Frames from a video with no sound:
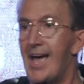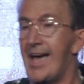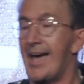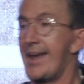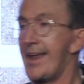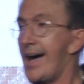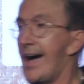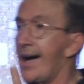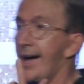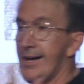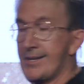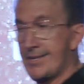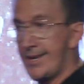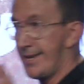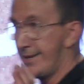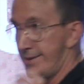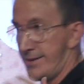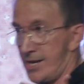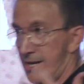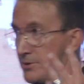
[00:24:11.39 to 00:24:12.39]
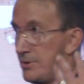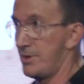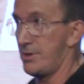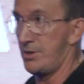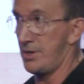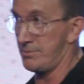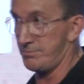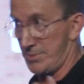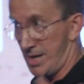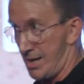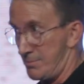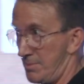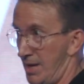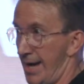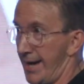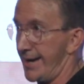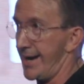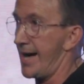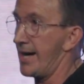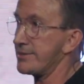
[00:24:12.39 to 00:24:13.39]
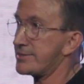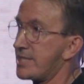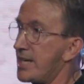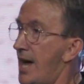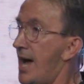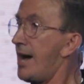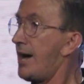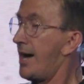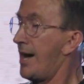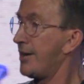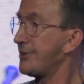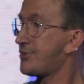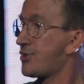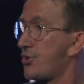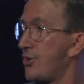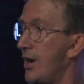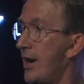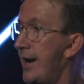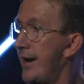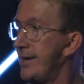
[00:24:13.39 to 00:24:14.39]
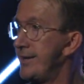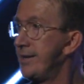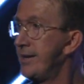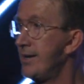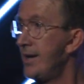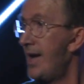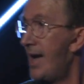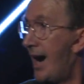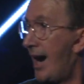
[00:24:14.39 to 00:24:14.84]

and I'm like, I'll trade